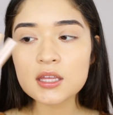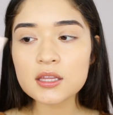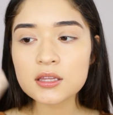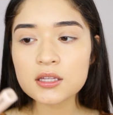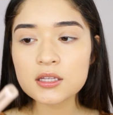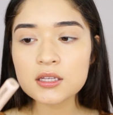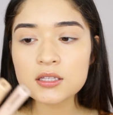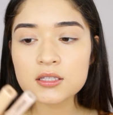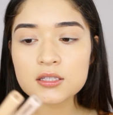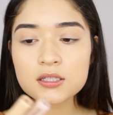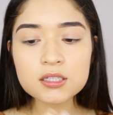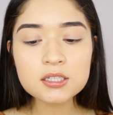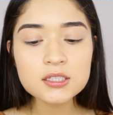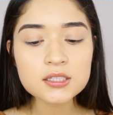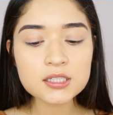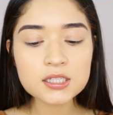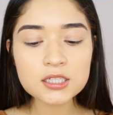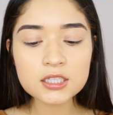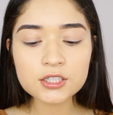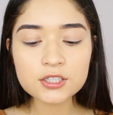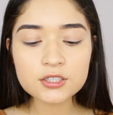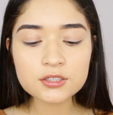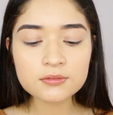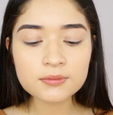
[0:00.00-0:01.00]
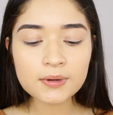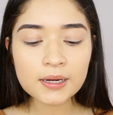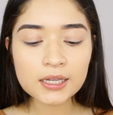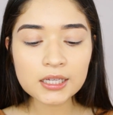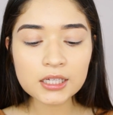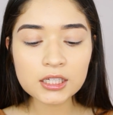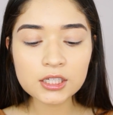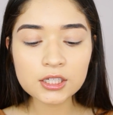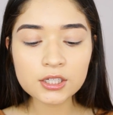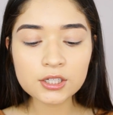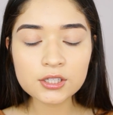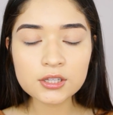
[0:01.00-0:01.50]
These concealers right
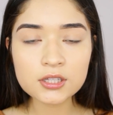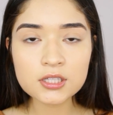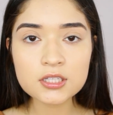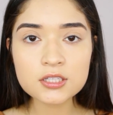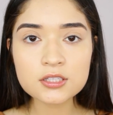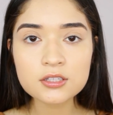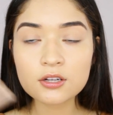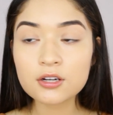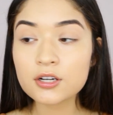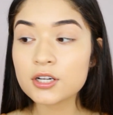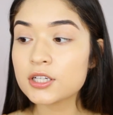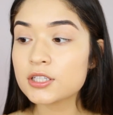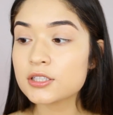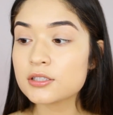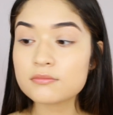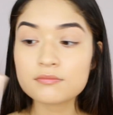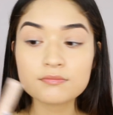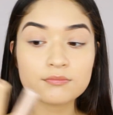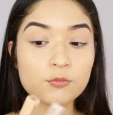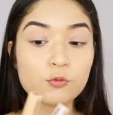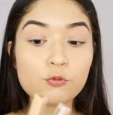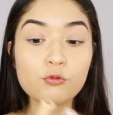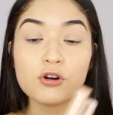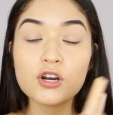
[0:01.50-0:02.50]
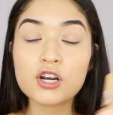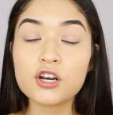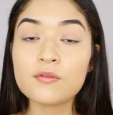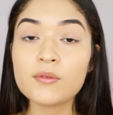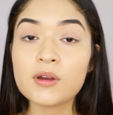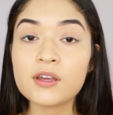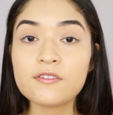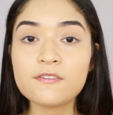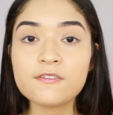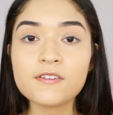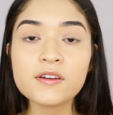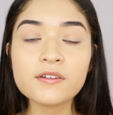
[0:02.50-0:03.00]
here, these are one of
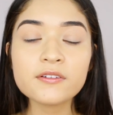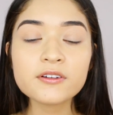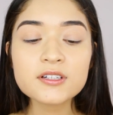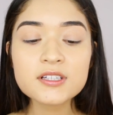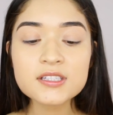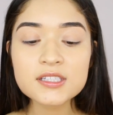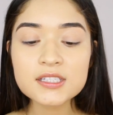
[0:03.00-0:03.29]
my favorite